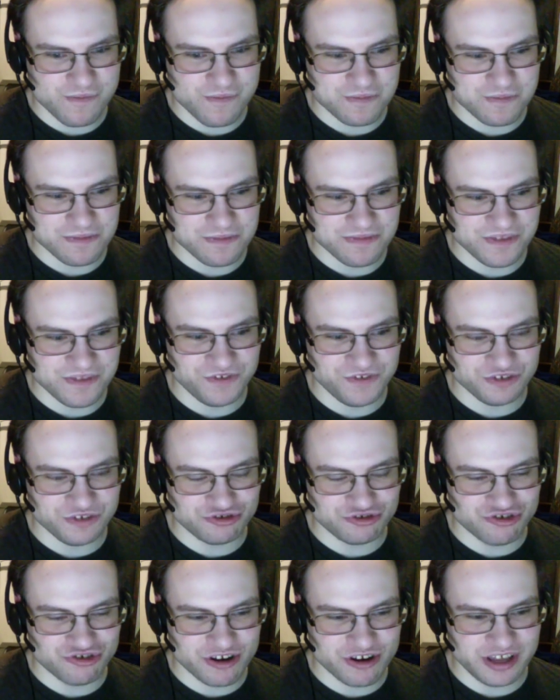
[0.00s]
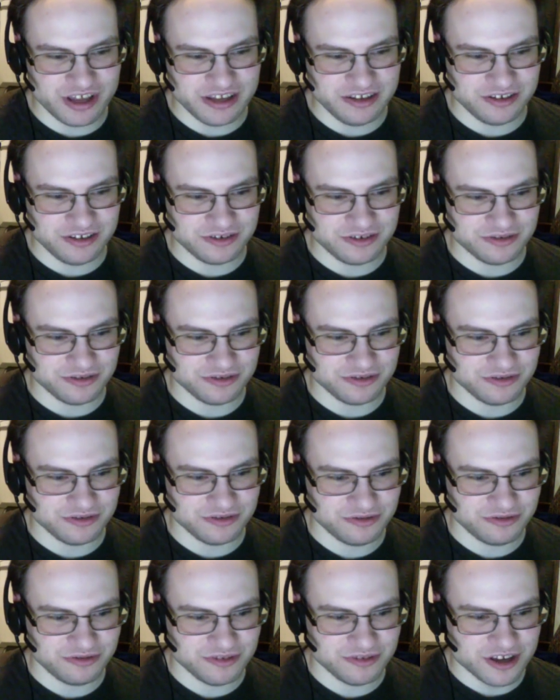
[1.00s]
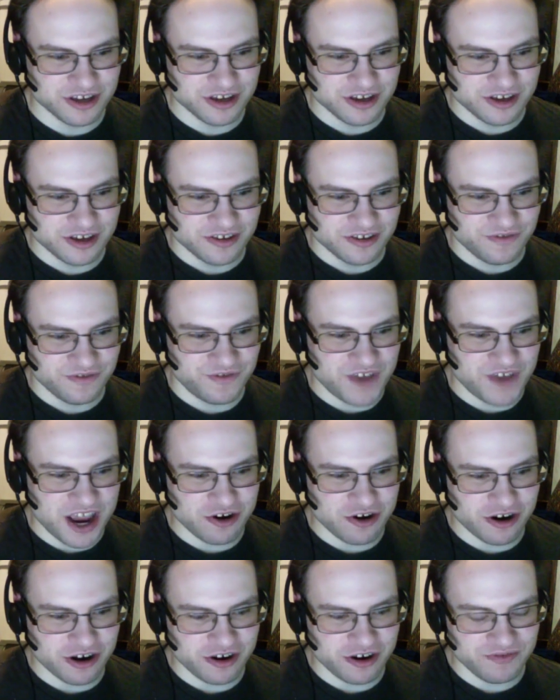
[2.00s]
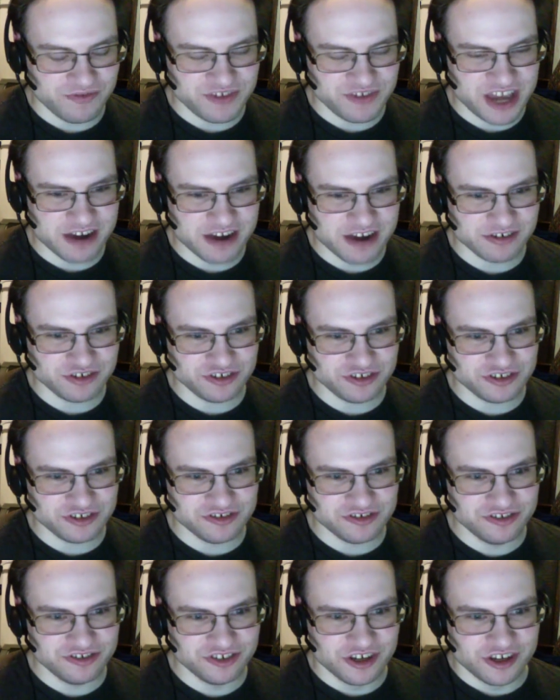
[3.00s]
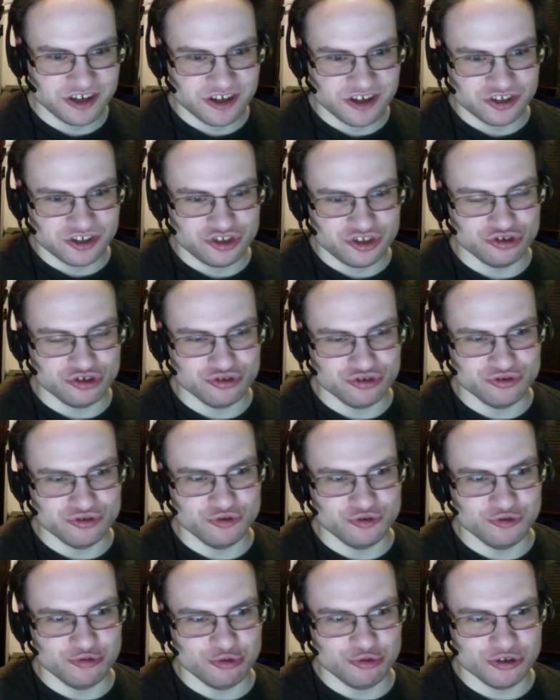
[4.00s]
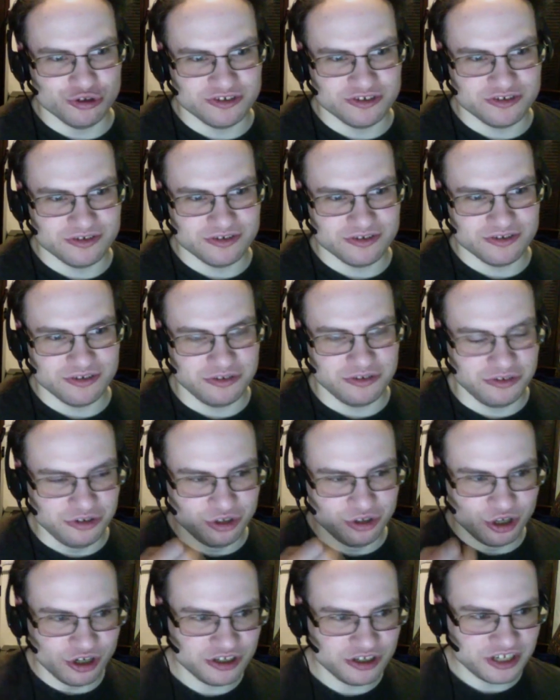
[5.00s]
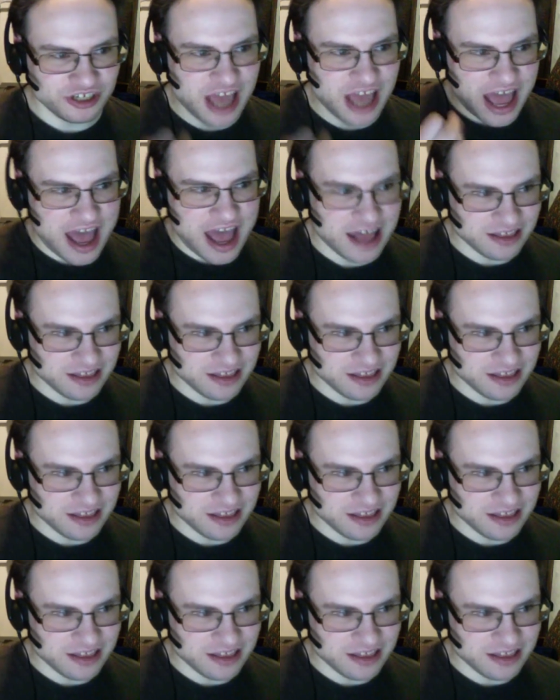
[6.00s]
if you're drawing like fan art of characters, to look at the